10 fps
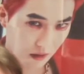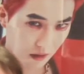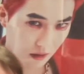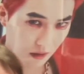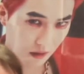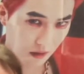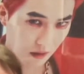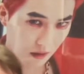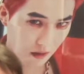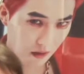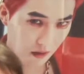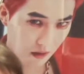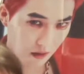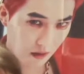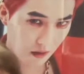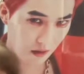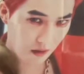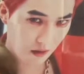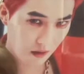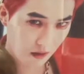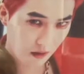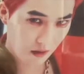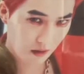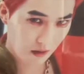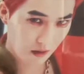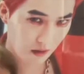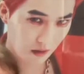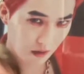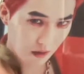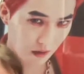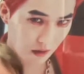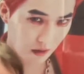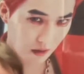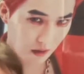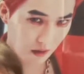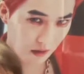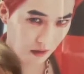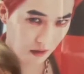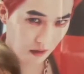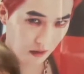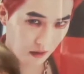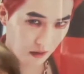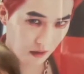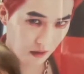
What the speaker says: (not speaking)